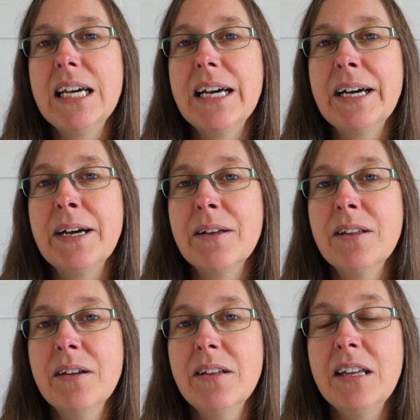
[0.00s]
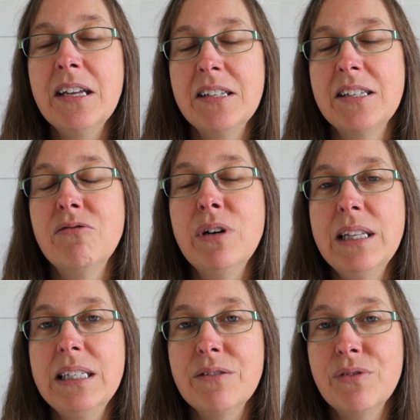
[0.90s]
It's
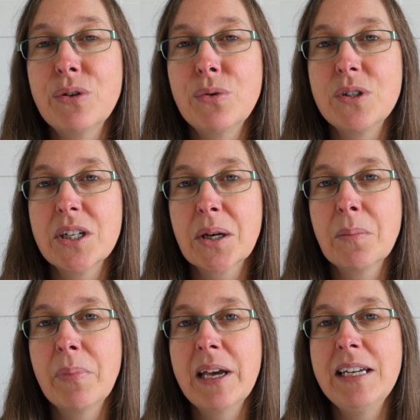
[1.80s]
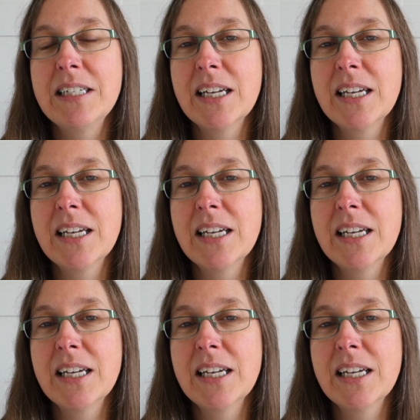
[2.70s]
really difficult to compete